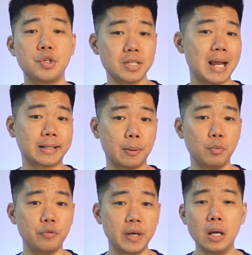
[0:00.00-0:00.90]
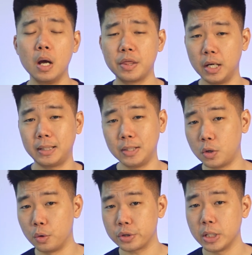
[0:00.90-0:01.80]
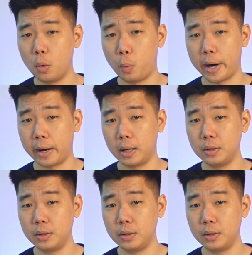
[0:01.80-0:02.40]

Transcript: Just like the movie 13 Ghosts, where